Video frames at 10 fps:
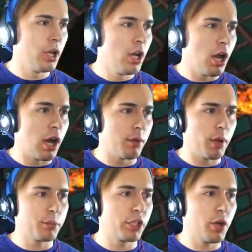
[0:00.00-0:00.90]
I'm going
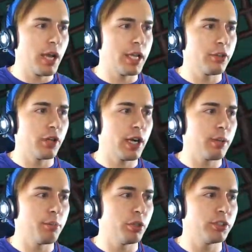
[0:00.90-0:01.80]
to go ahead and try and
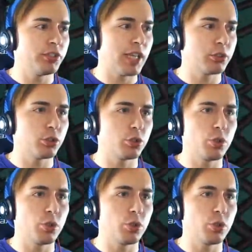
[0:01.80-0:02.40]
build our stacks real quick.